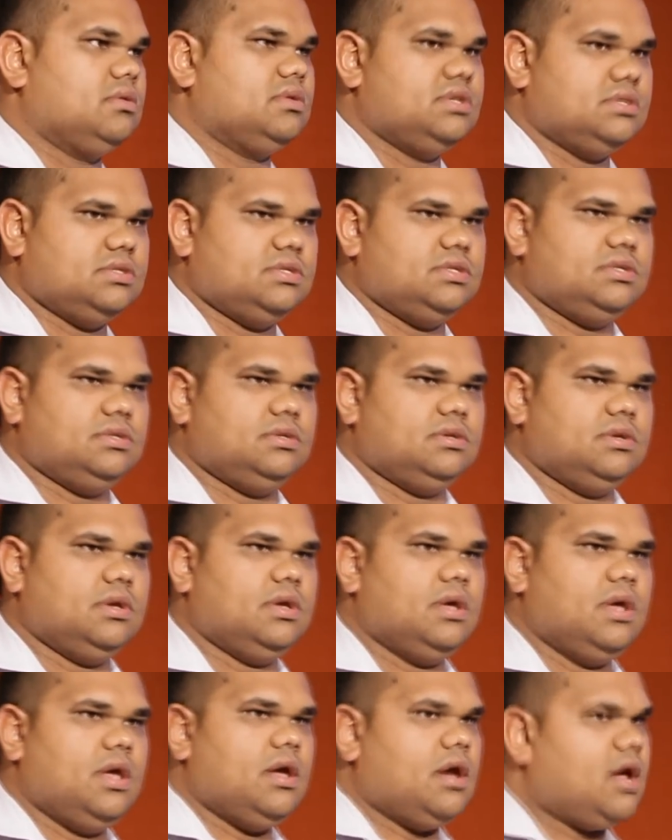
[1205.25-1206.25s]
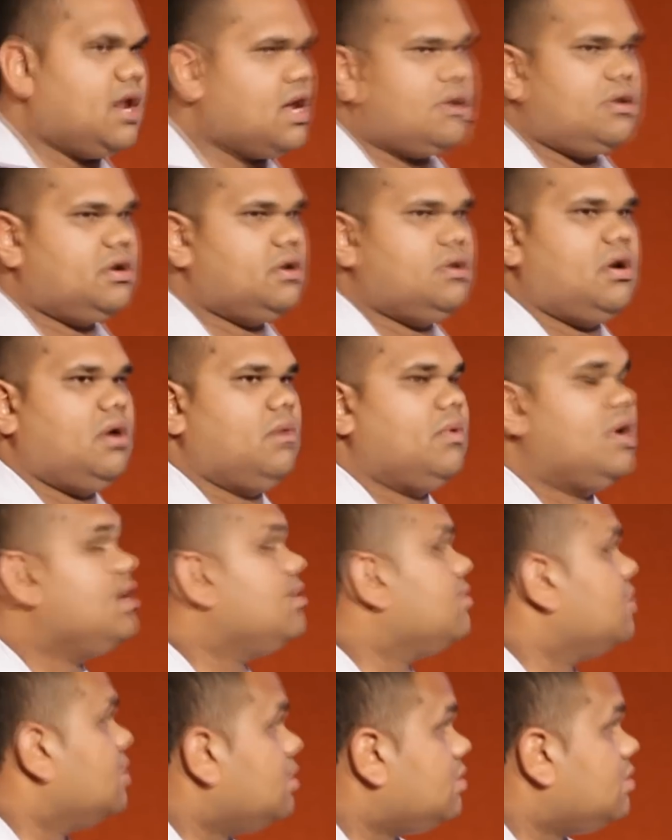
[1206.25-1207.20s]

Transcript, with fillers: I don't want to die wondering.